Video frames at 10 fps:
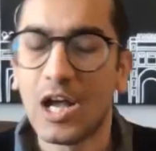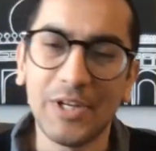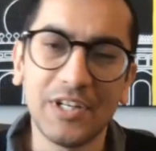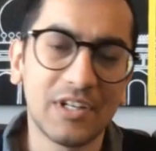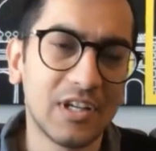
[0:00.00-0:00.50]
I
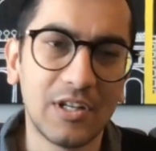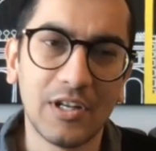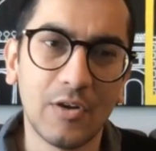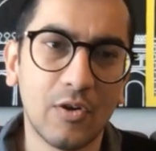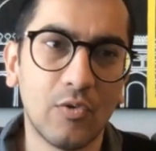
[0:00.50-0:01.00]
mean,
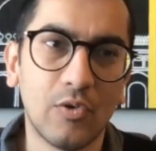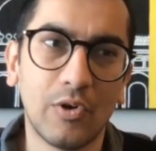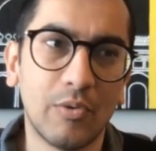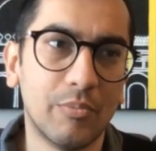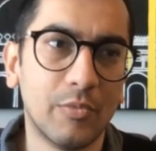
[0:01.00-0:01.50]

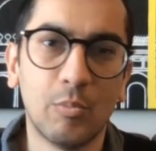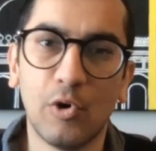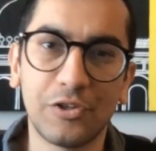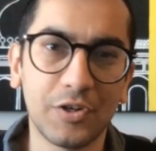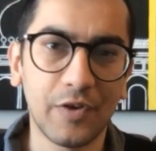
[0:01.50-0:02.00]

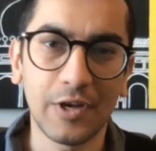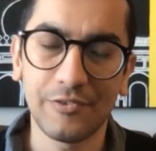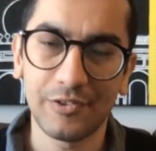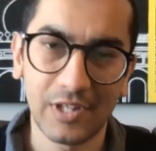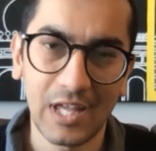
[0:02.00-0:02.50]
most of
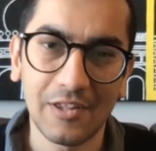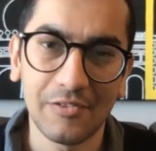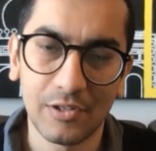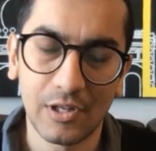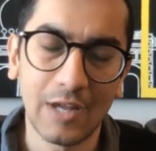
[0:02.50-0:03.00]
us
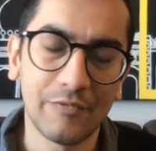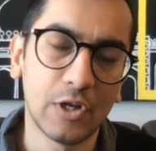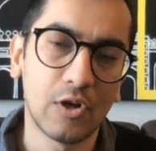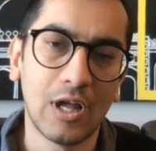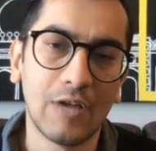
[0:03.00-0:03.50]
have
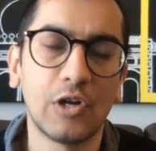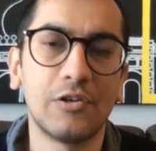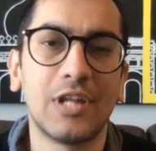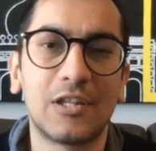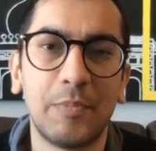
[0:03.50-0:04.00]

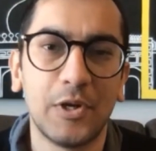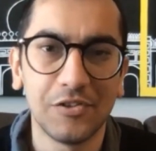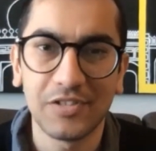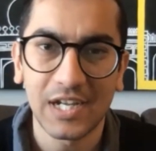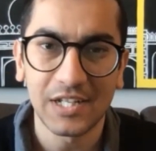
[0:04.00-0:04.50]
not
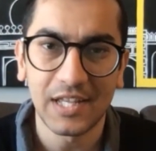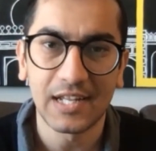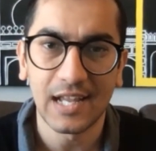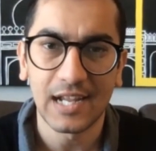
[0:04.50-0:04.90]
experienced anything